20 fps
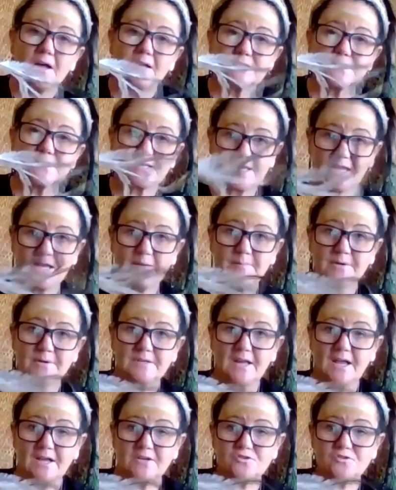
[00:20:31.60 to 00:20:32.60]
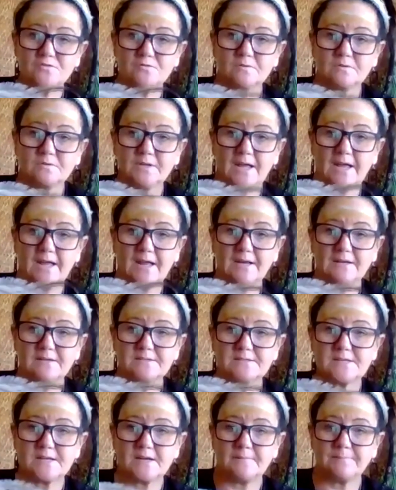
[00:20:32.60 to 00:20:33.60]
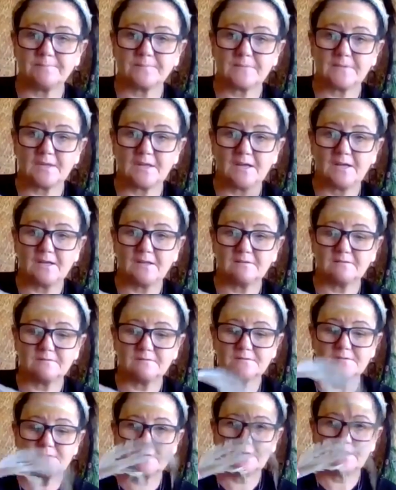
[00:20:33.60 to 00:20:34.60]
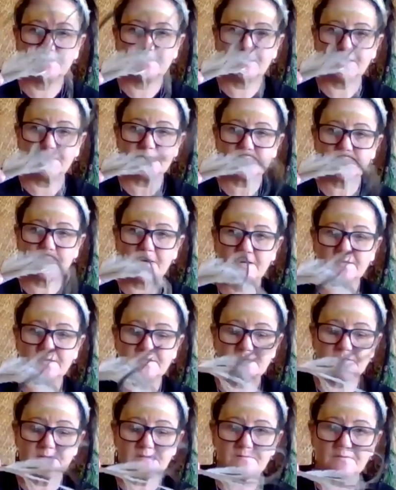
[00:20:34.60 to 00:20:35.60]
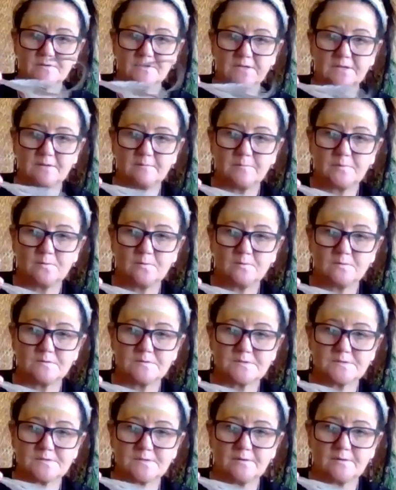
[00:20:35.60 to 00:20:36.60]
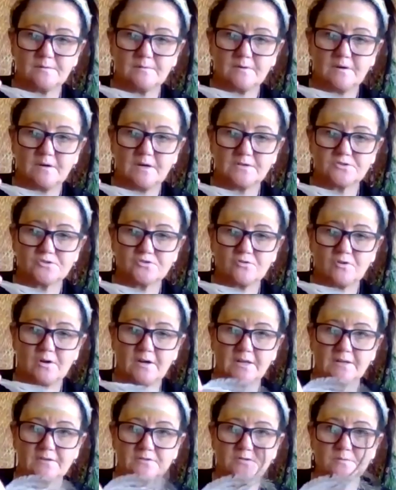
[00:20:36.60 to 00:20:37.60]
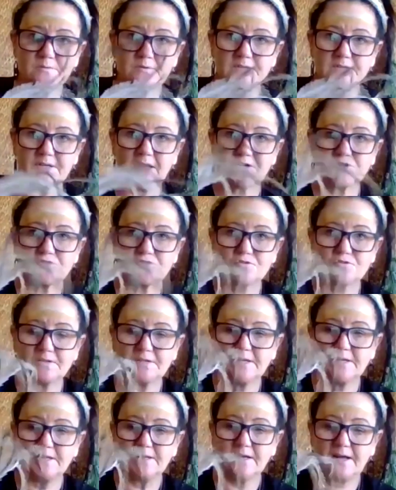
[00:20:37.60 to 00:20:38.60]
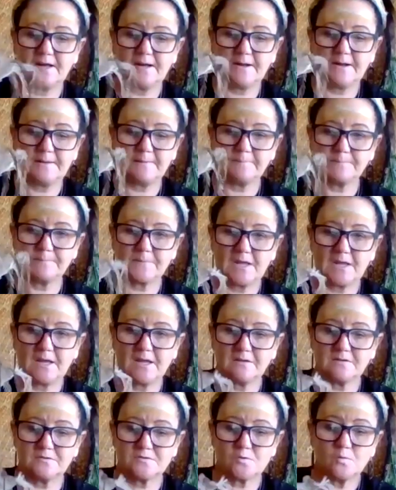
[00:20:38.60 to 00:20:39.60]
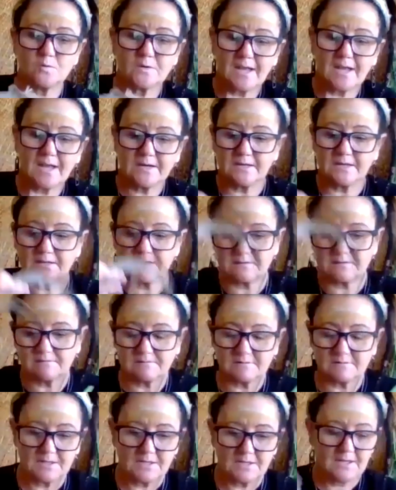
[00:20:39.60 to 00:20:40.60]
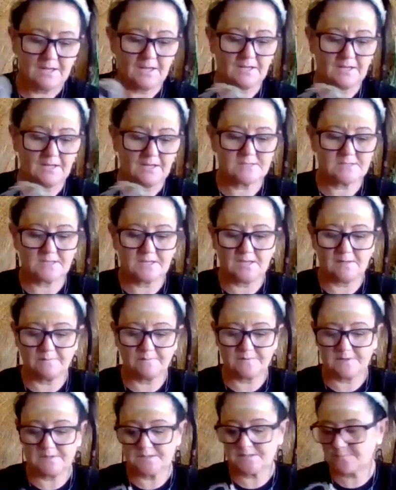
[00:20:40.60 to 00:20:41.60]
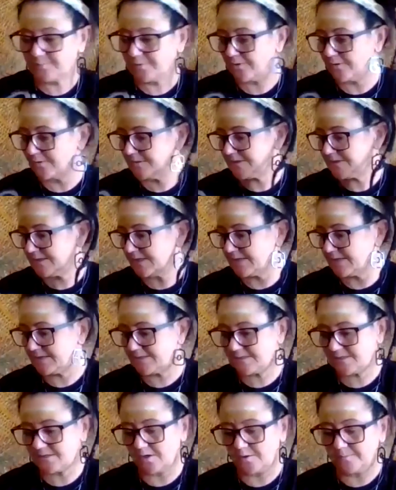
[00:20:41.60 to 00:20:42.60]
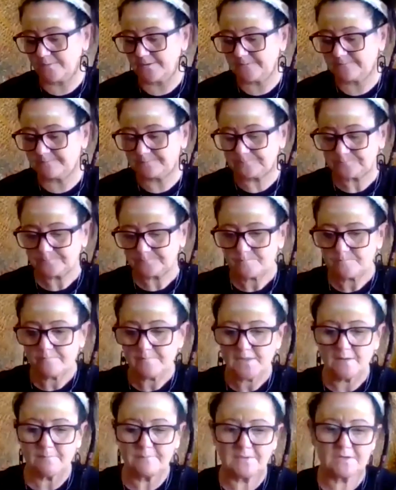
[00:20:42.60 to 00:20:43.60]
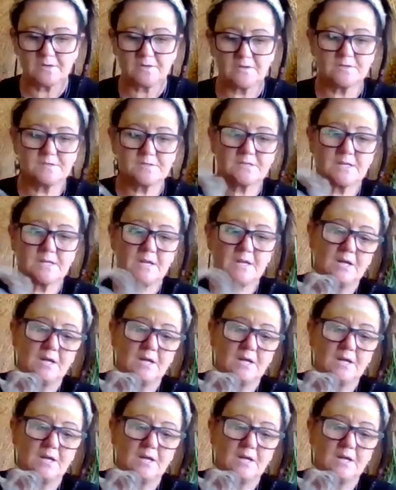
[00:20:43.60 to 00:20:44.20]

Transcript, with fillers: to keep it natural and um, and in these ways is really important. So I try and do it naturally um, and organic and and to keep this process going because